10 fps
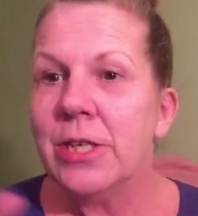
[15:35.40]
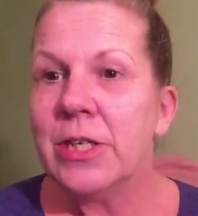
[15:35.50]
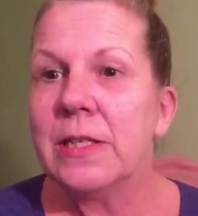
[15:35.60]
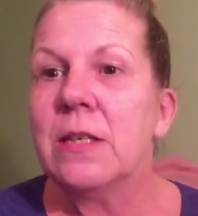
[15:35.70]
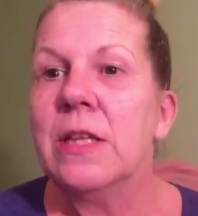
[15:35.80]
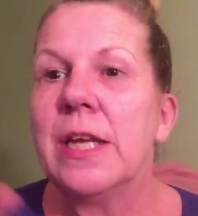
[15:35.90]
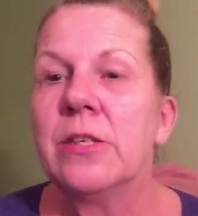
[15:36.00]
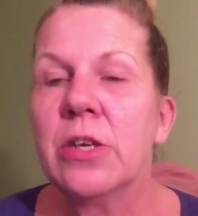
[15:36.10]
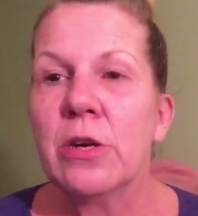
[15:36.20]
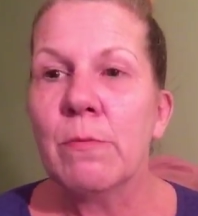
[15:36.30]
she has a
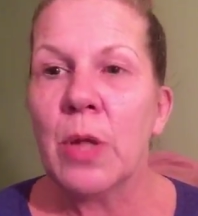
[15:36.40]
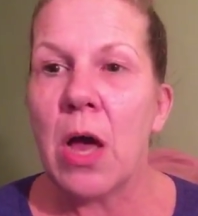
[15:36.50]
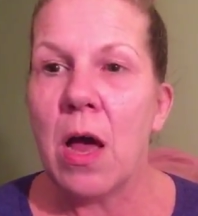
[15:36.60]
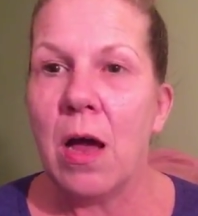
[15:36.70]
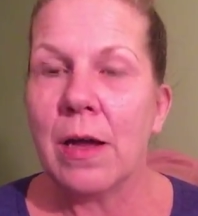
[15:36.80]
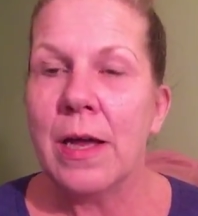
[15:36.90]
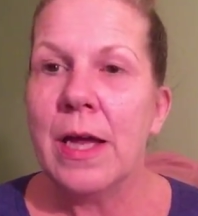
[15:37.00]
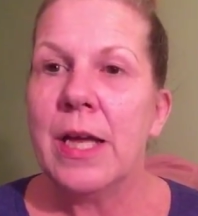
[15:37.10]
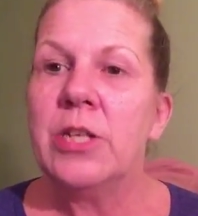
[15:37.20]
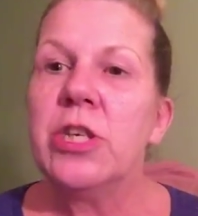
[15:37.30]
link to her blog,
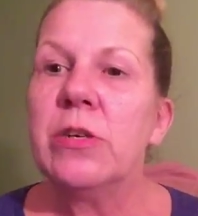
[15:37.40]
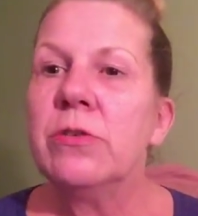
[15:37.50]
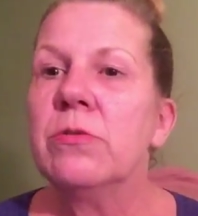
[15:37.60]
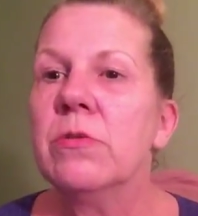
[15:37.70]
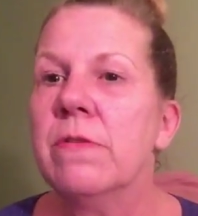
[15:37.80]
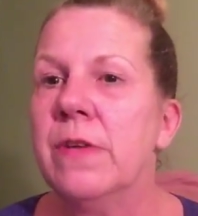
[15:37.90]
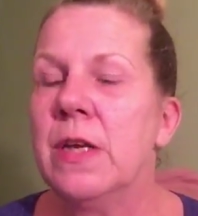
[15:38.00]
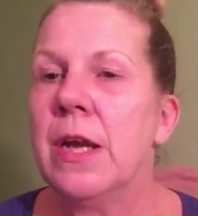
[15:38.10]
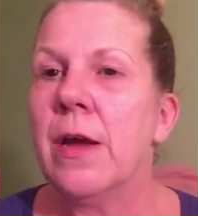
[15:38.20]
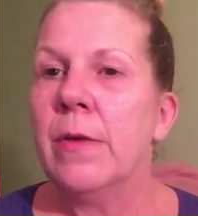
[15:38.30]
and she goes through the
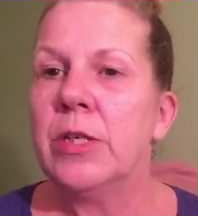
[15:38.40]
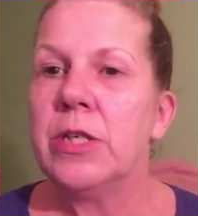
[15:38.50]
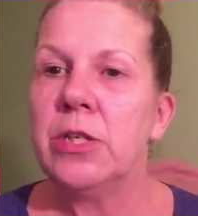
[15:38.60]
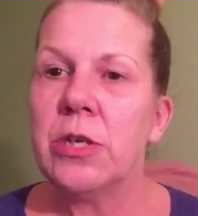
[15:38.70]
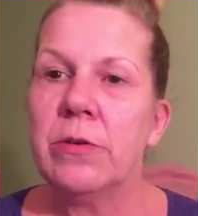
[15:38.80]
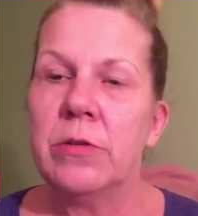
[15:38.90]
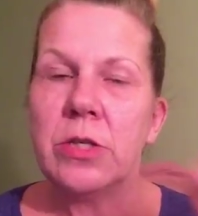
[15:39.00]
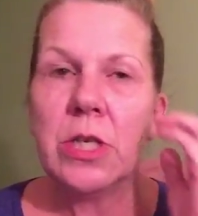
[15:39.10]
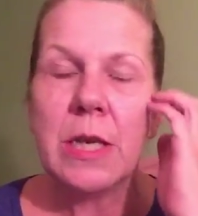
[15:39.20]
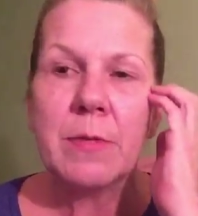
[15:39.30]
video and she
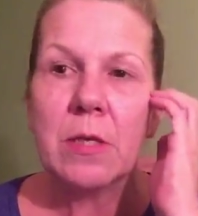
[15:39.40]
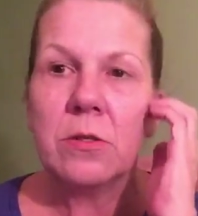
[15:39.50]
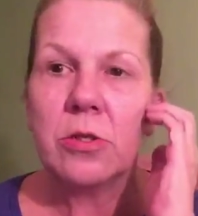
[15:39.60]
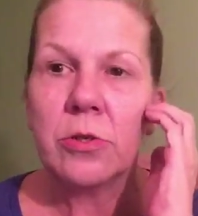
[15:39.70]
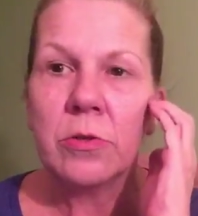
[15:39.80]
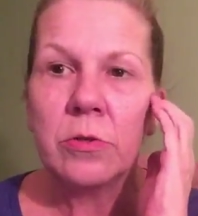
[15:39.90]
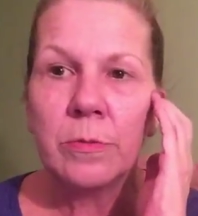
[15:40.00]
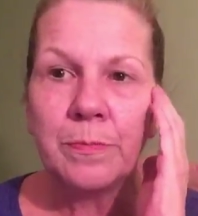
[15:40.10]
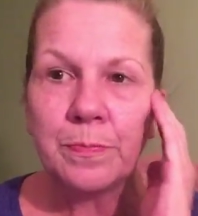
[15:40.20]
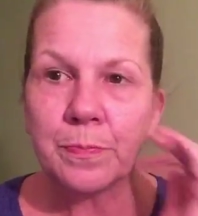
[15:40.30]
keeps a journal